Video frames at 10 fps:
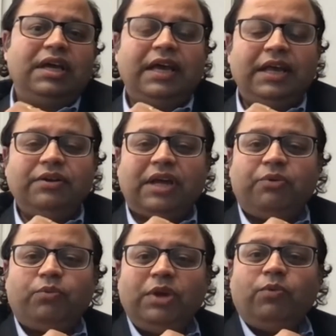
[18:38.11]
and
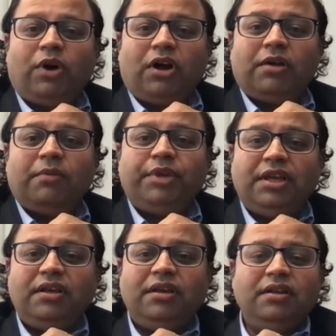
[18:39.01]
and we want to
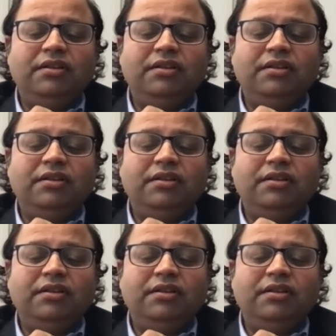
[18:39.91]
be